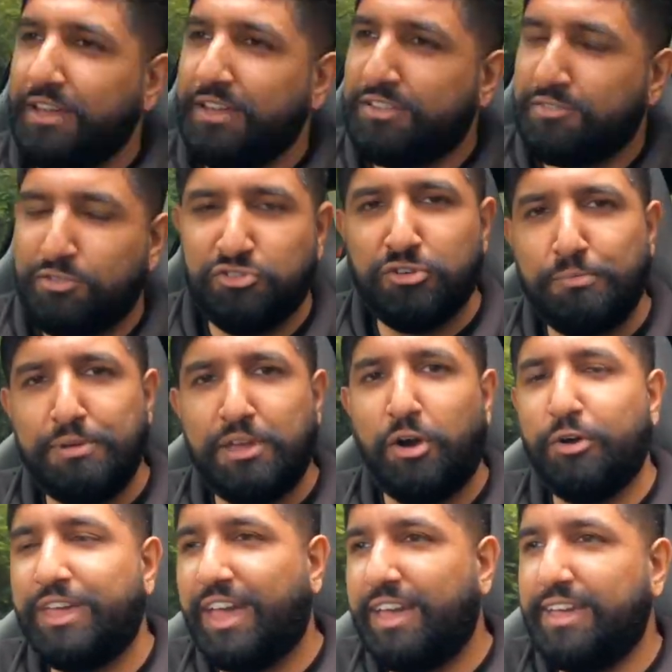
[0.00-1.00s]
so we should be
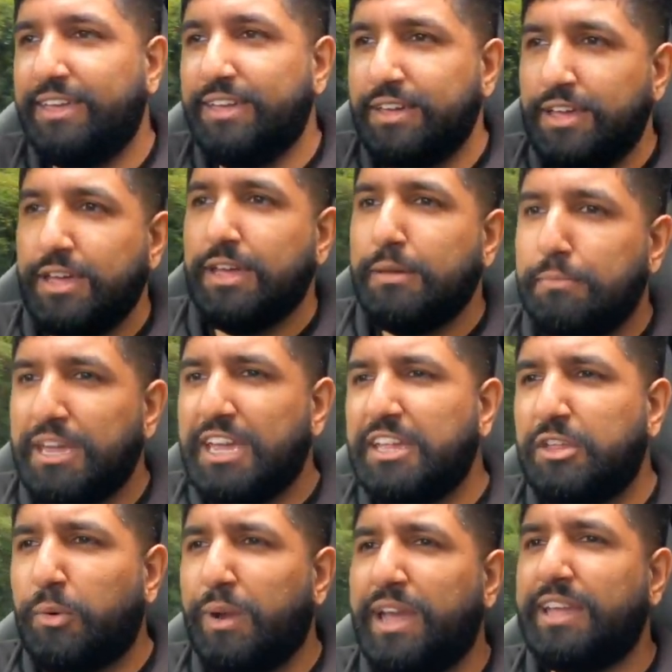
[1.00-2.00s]
okay. But
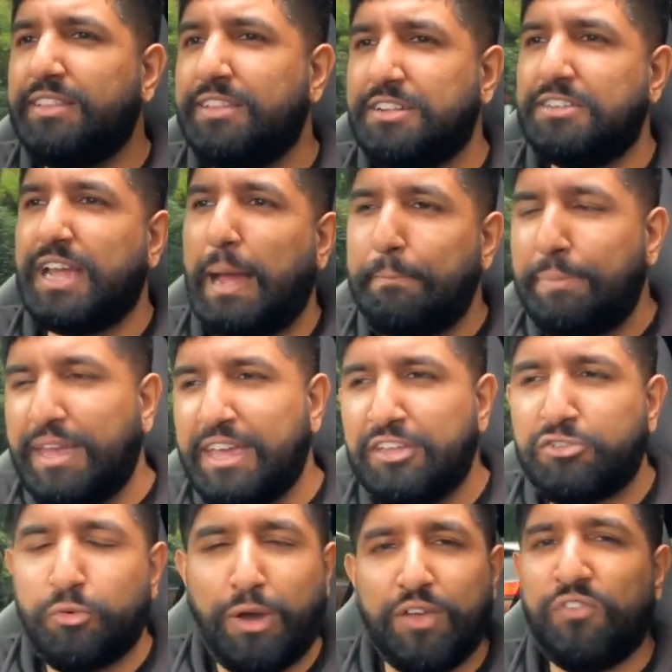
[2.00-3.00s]
either way, in the damp, it
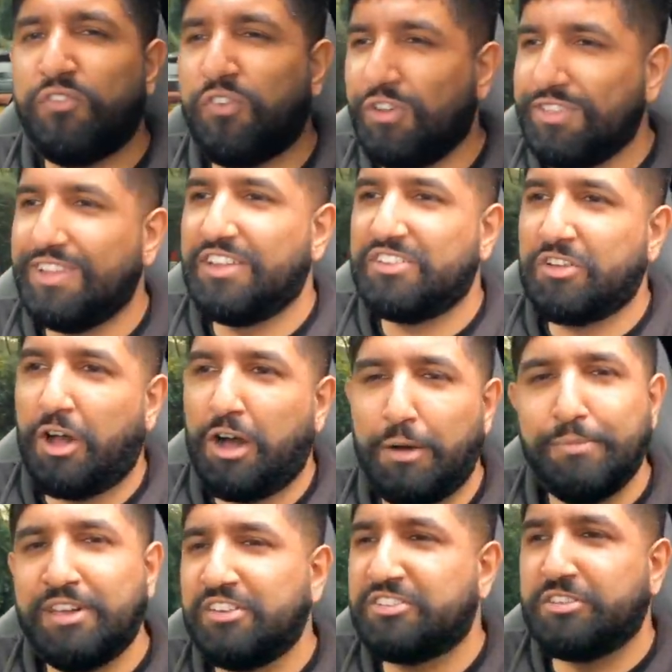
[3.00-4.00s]
is quite fun, this car,
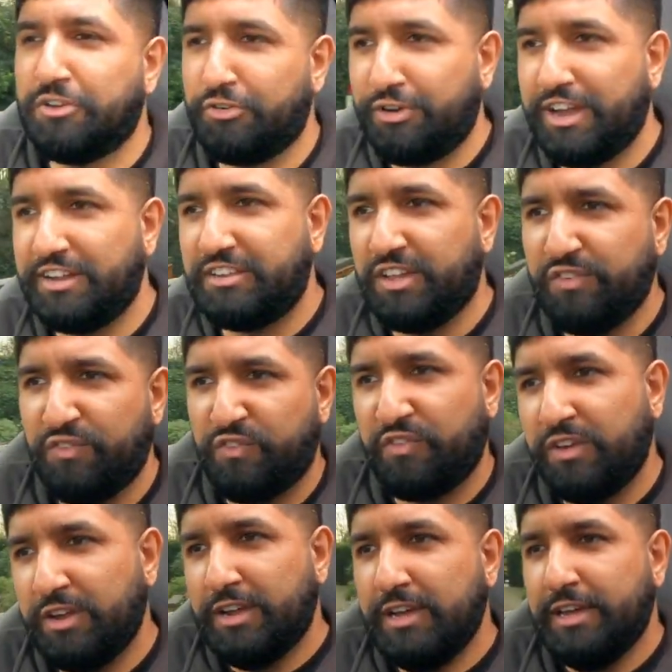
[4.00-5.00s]
because of the rear diff.
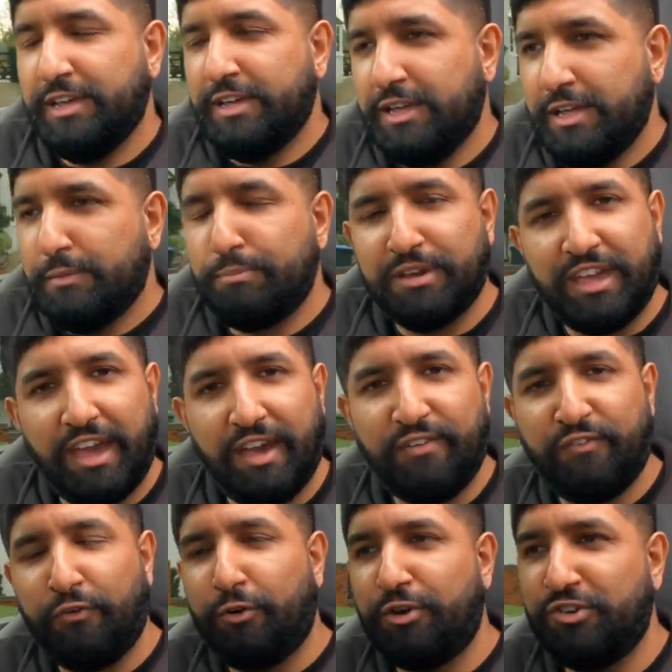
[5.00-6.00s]
But yeah,
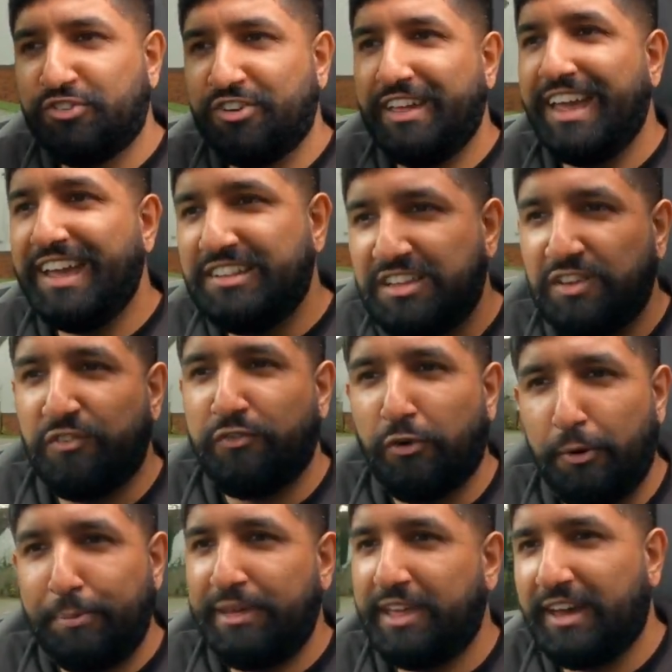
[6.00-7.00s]

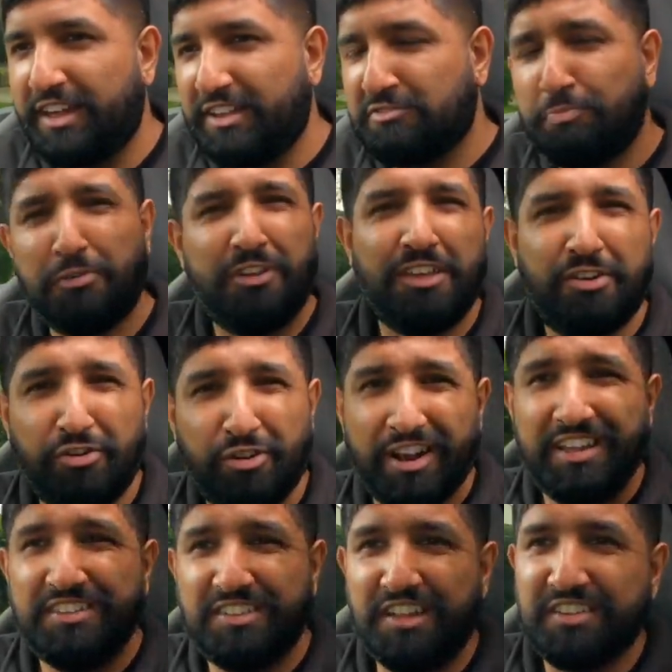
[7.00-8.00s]
484 PS, pretty
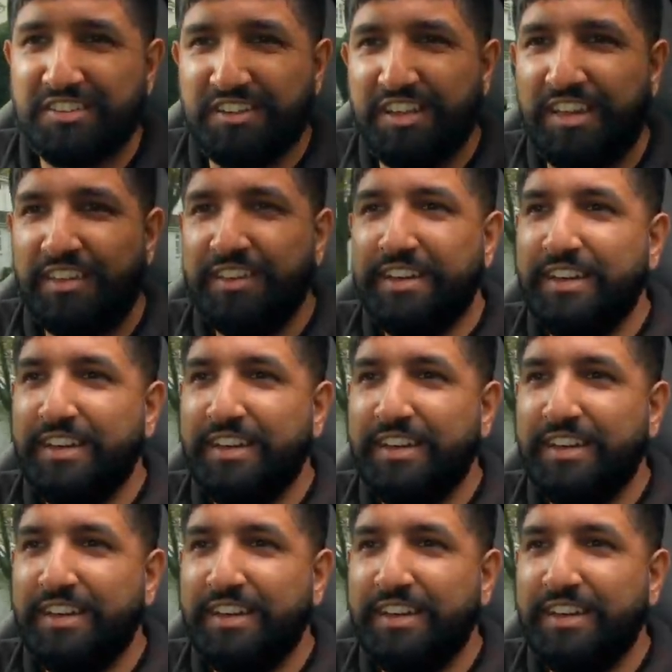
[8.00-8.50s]
crazy, isn't it?